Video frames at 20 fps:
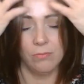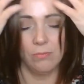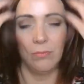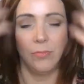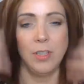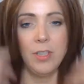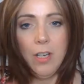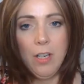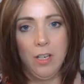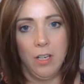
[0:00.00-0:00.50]

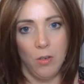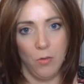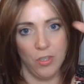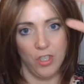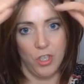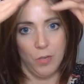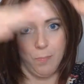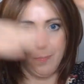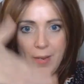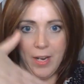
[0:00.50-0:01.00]
you don't
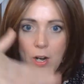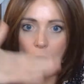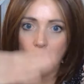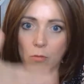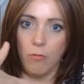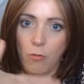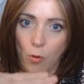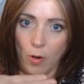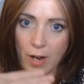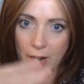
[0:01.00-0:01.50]
want your big
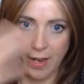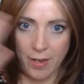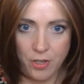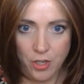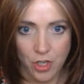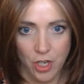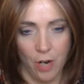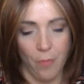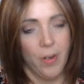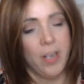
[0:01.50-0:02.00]
old forehead
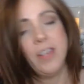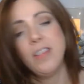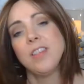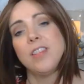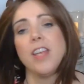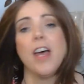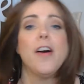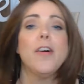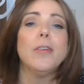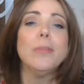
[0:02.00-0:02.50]
showing.
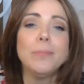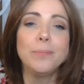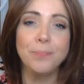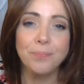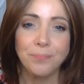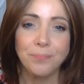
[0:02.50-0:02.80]
So